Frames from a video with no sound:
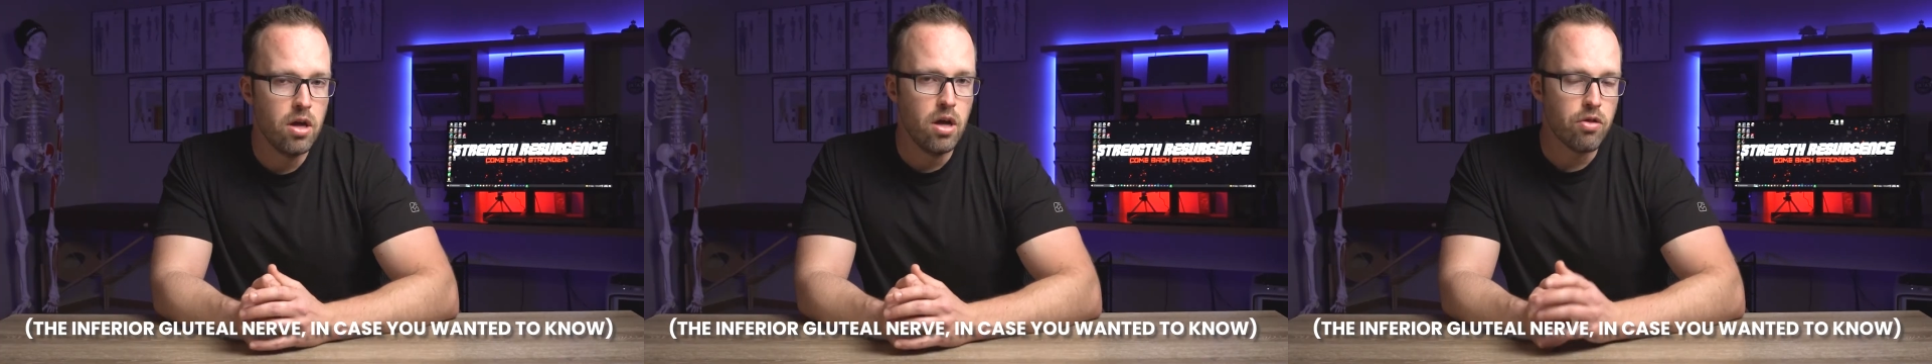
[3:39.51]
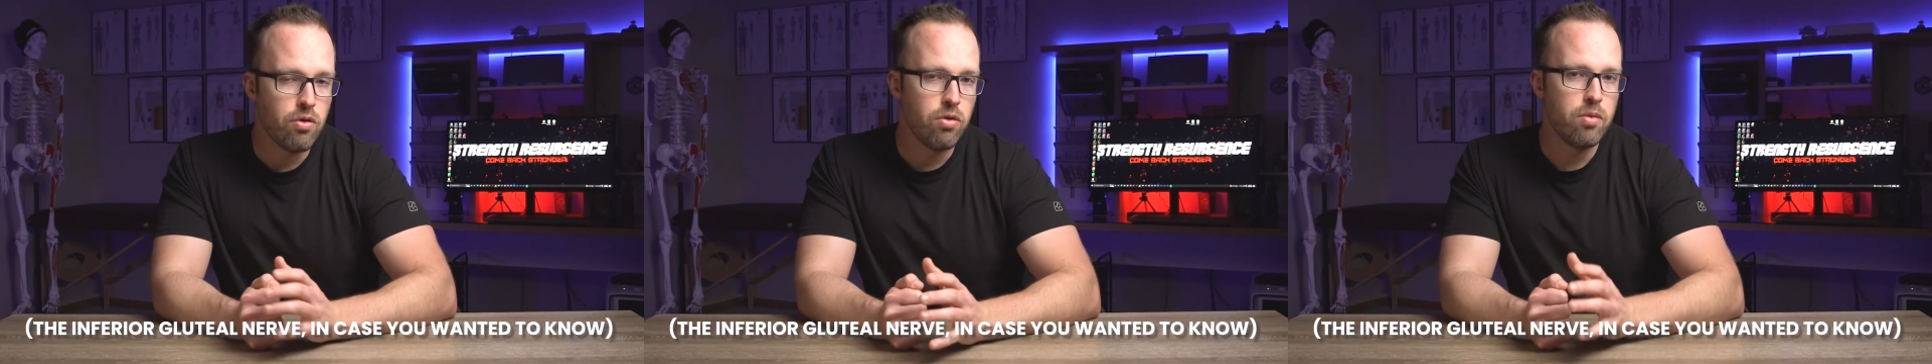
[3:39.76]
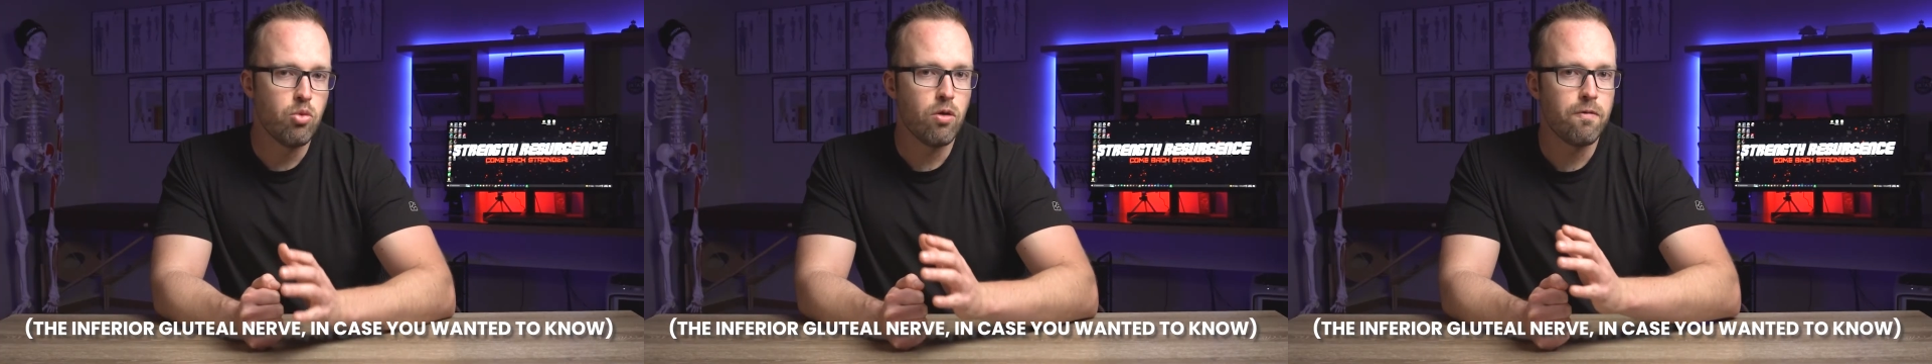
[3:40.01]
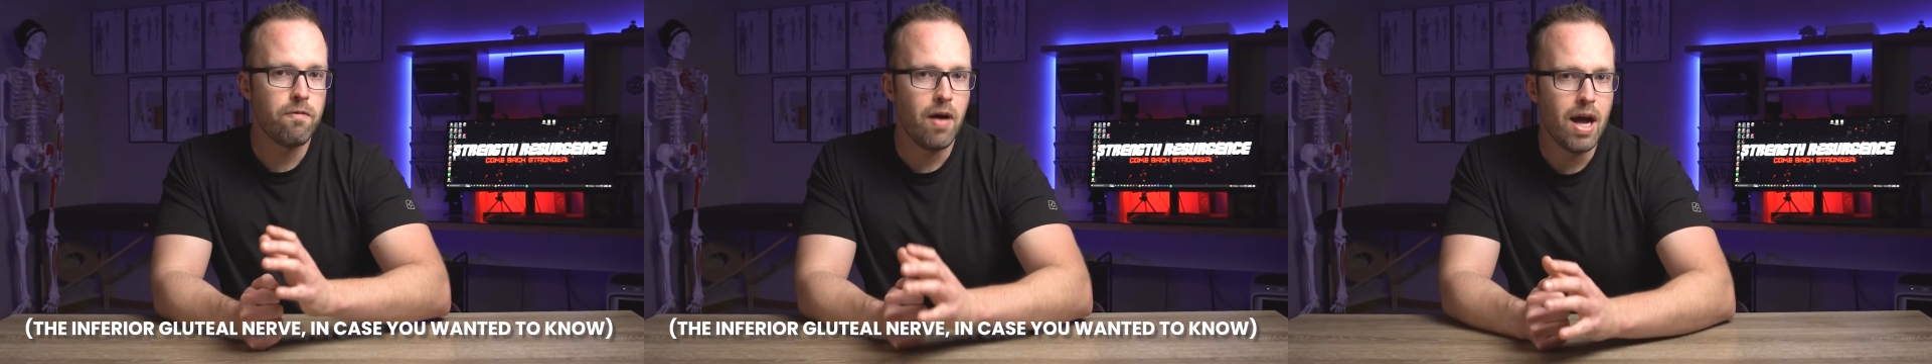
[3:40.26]
So the more
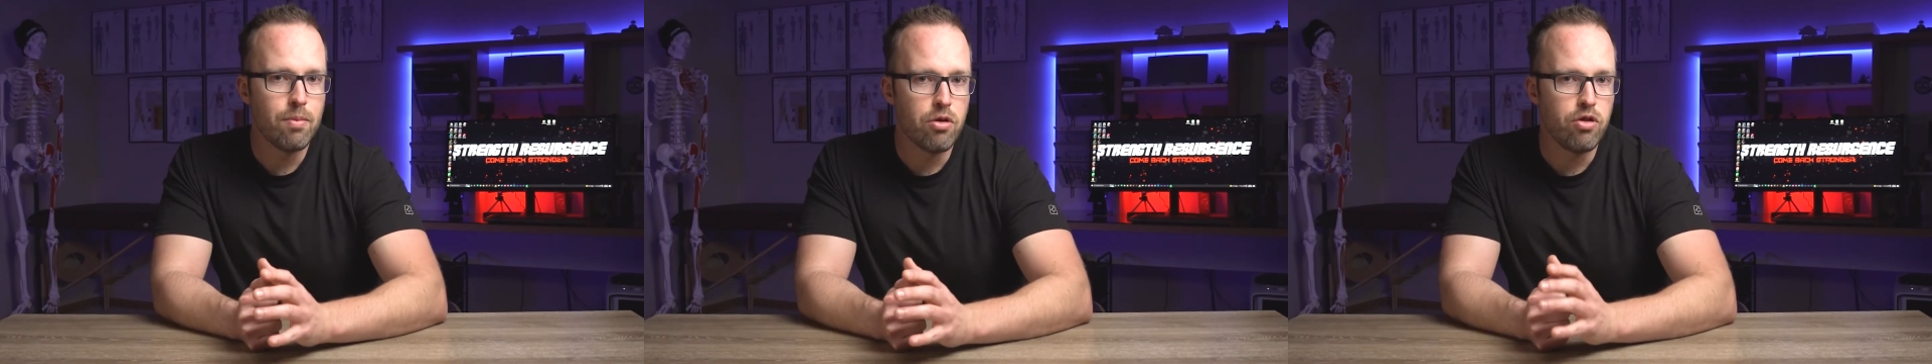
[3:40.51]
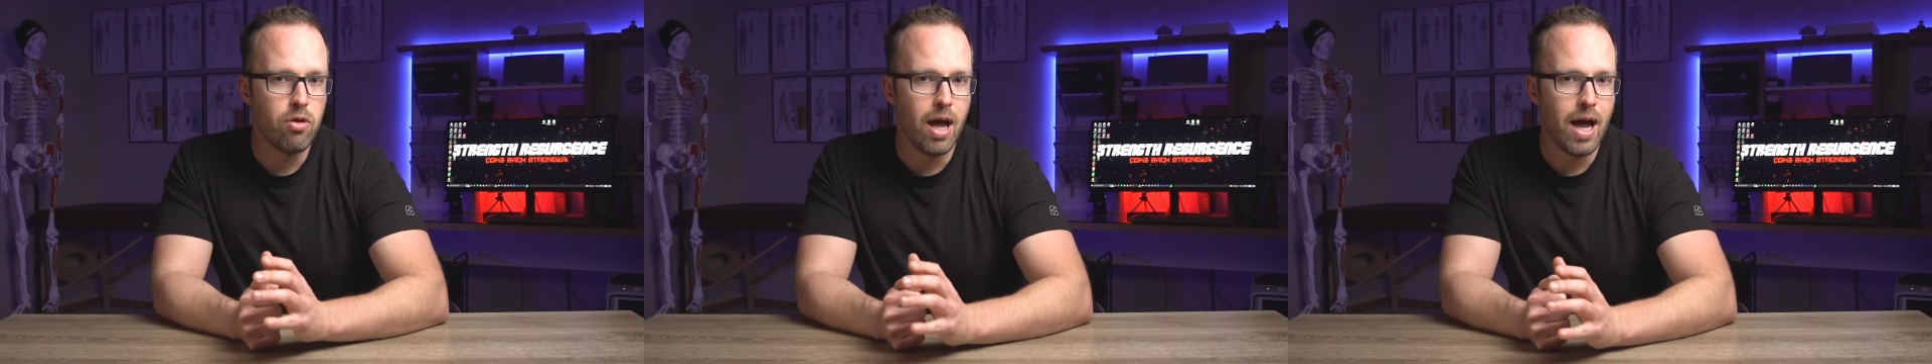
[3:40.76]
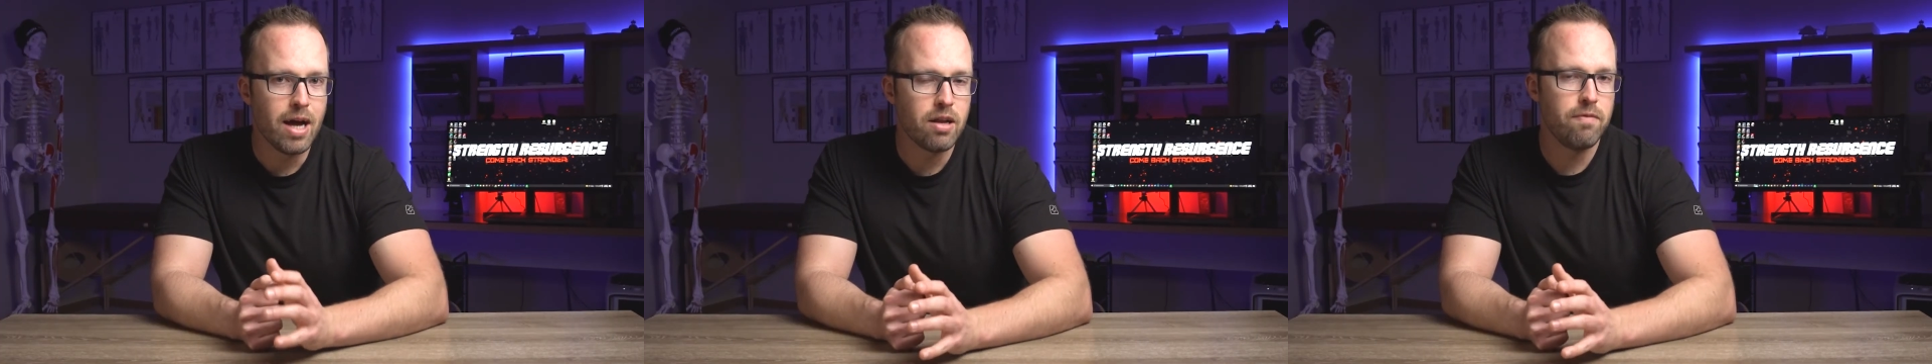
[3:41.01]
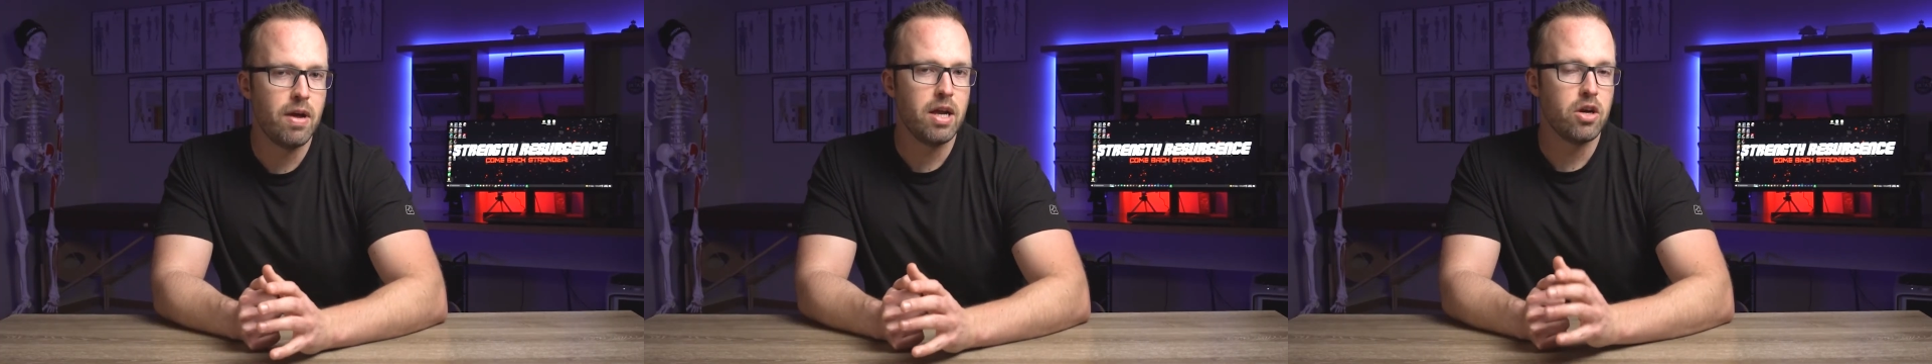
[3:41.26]
fibers you
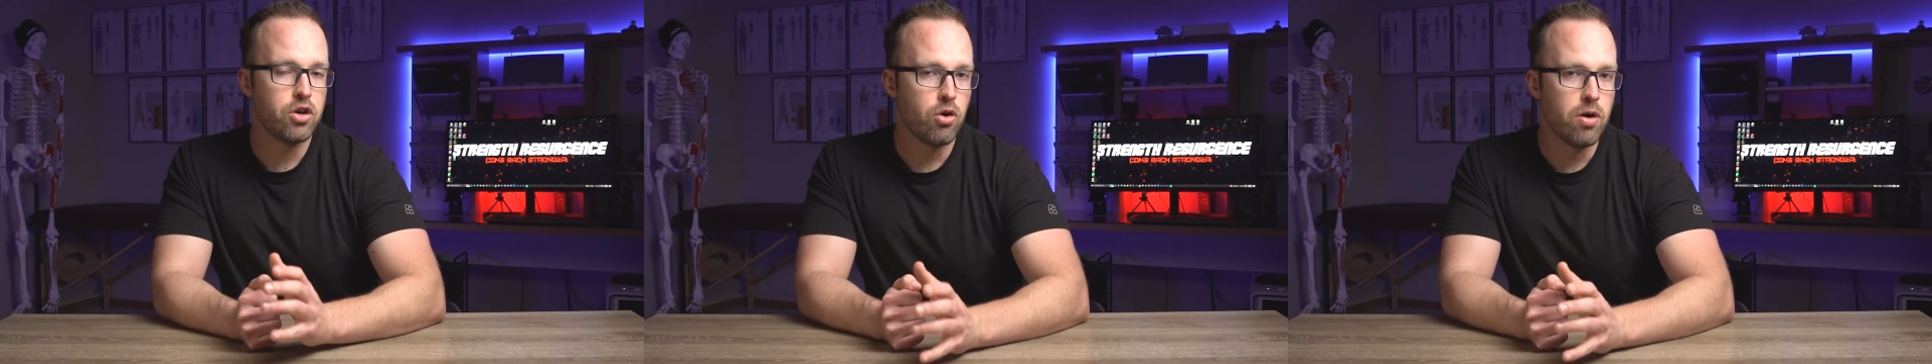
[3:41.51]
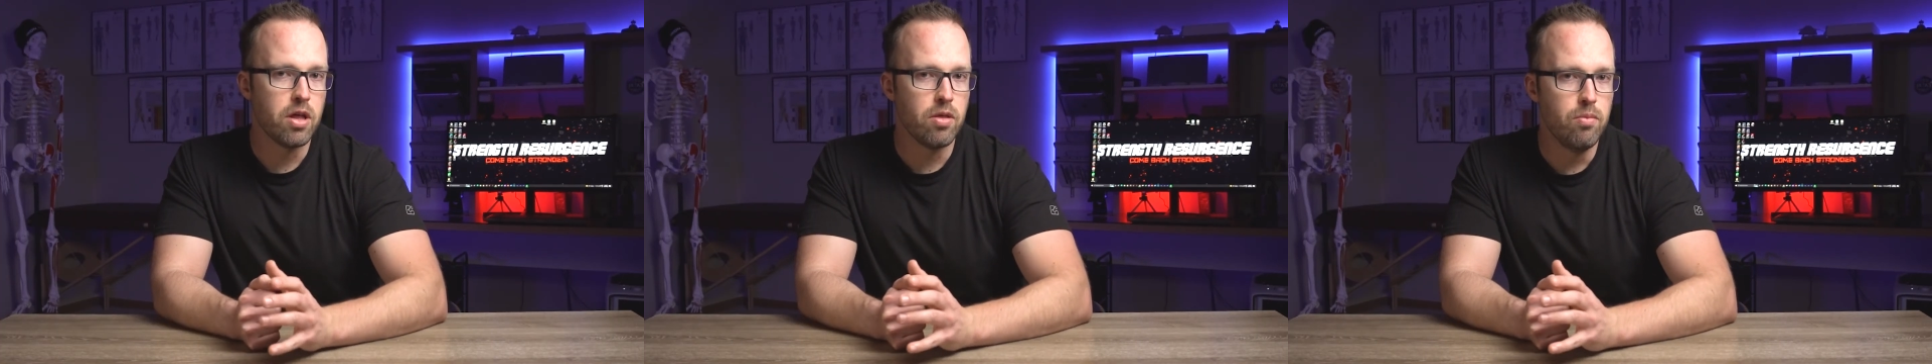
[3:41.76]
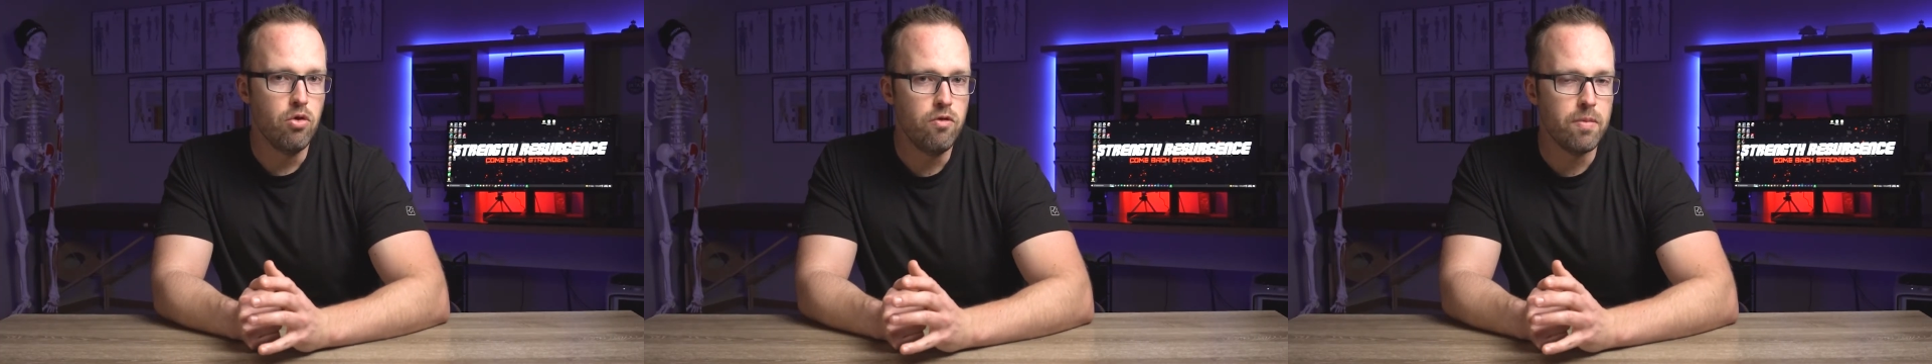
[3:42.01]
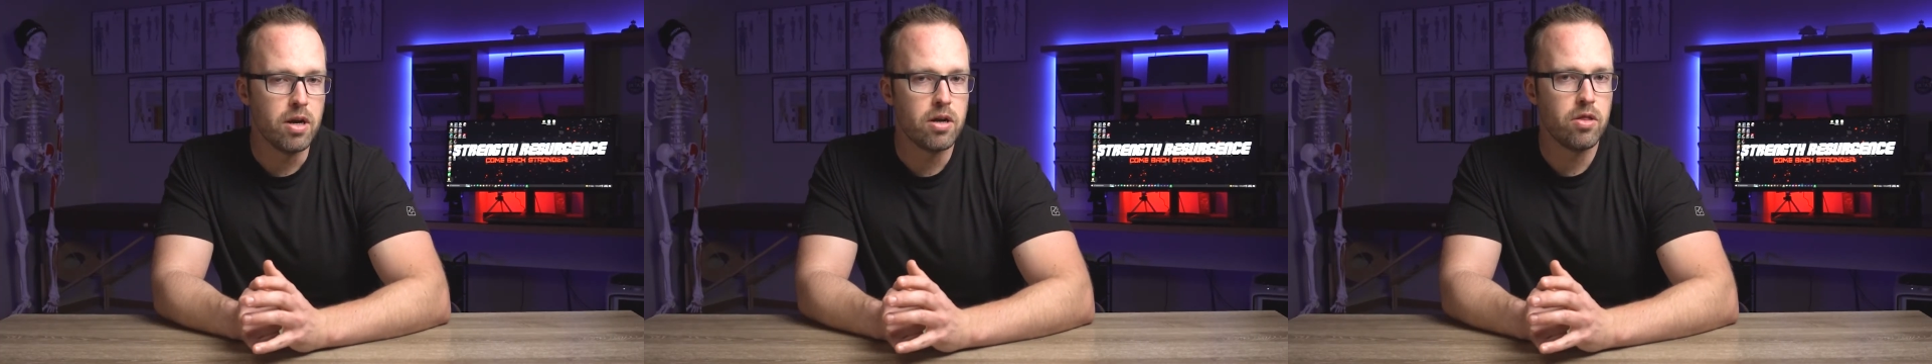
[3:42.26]
activate during the
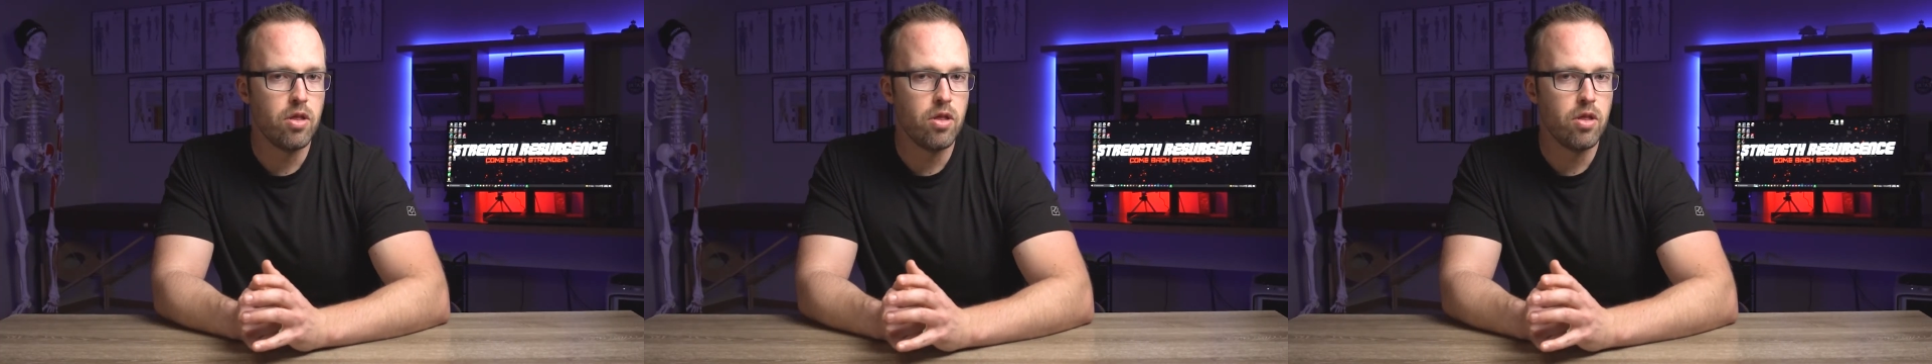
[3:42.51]
movement,